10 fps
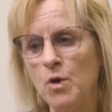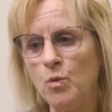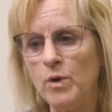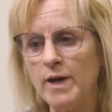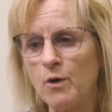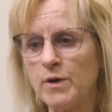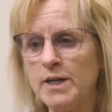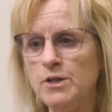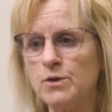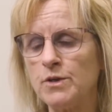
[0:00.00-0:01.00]
We
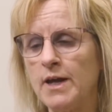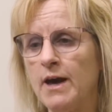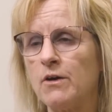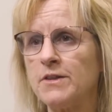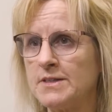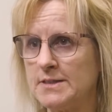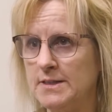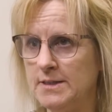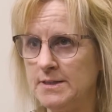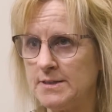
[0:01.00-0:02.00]
already know now the
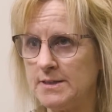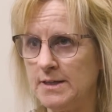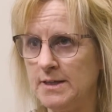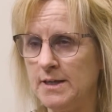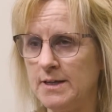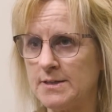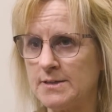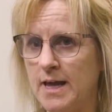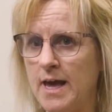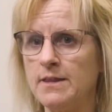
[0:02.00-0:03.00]
CDC has
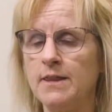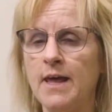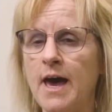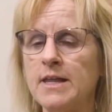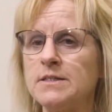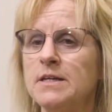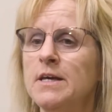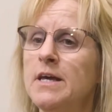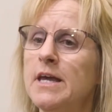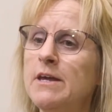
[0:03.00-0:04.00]
said that
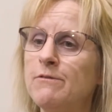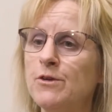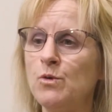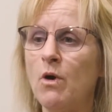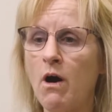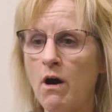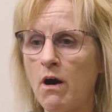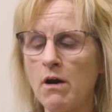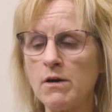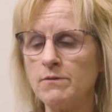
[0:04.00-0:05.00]
if you
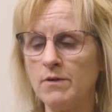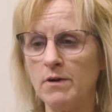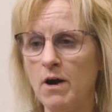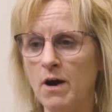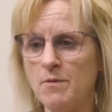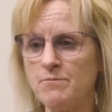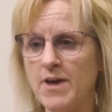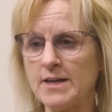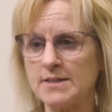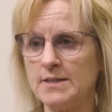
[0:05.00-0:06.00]
are
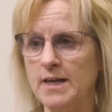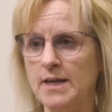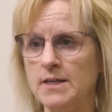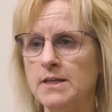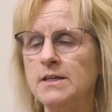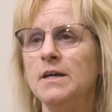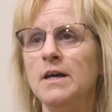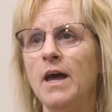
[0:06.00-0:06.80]
vaccinated,